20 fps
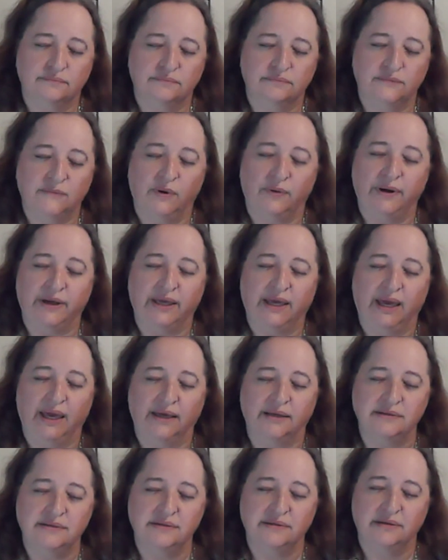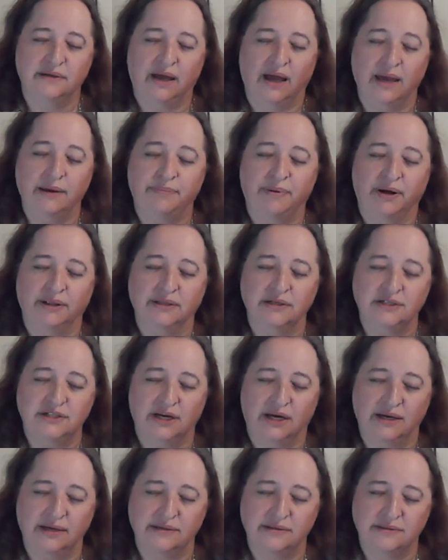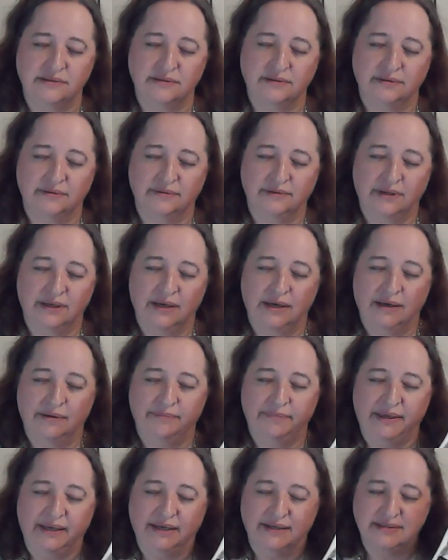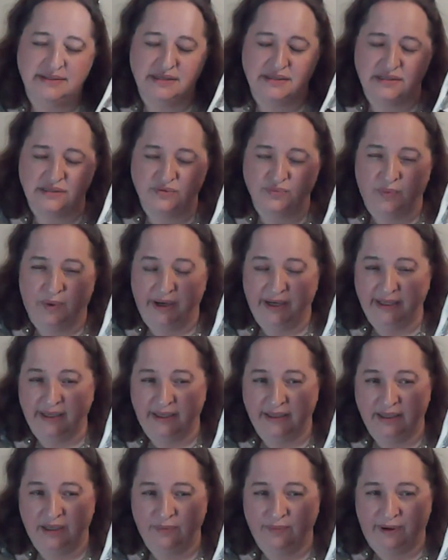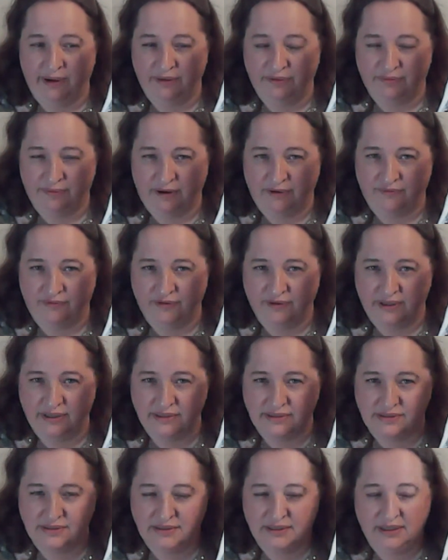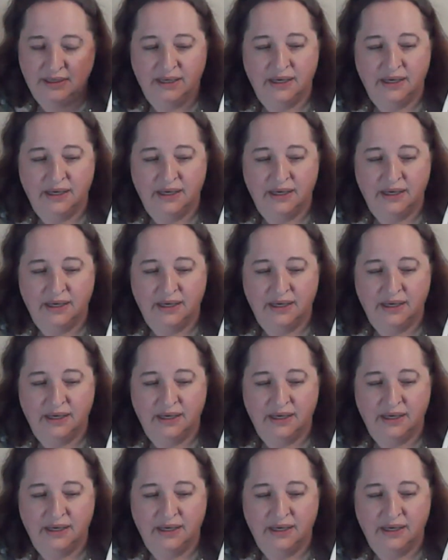no, I can't. I apologize. Because this is white, I need white thread for this.